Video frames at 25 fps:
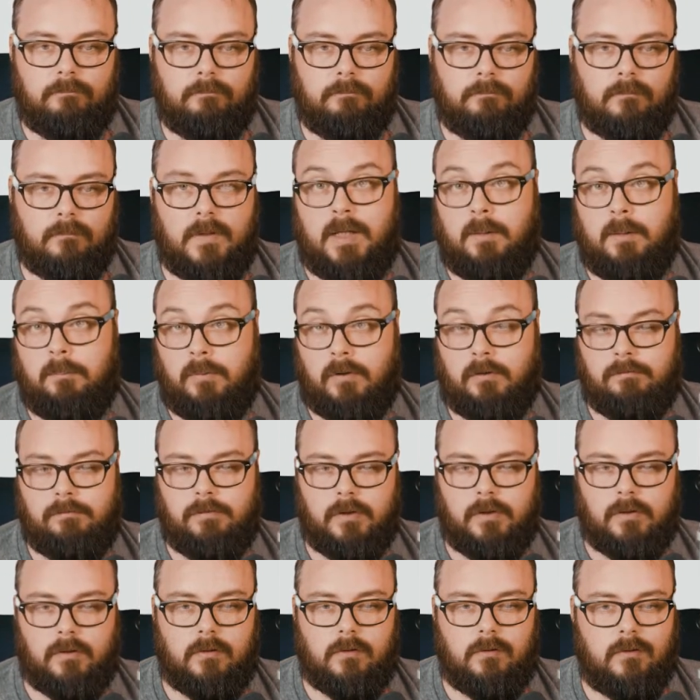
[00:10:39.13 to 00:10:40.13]
input
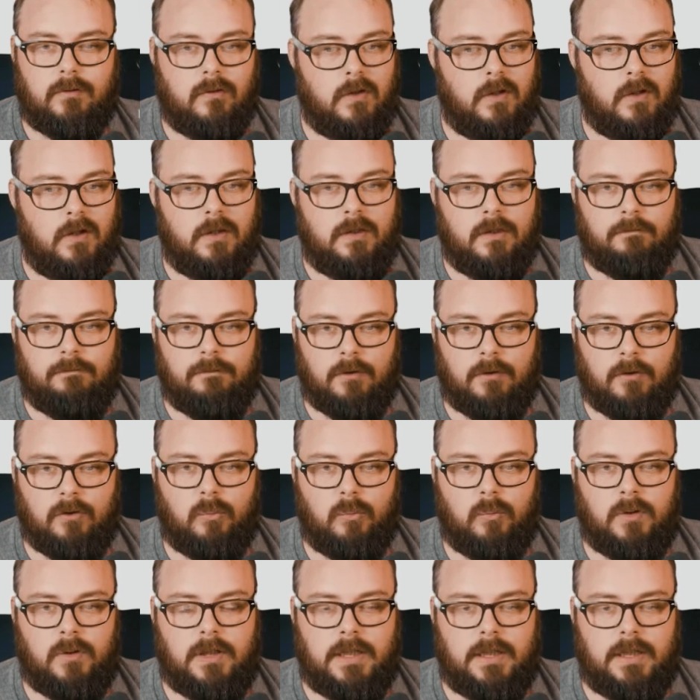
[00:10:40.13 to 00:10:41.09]
fields. The first one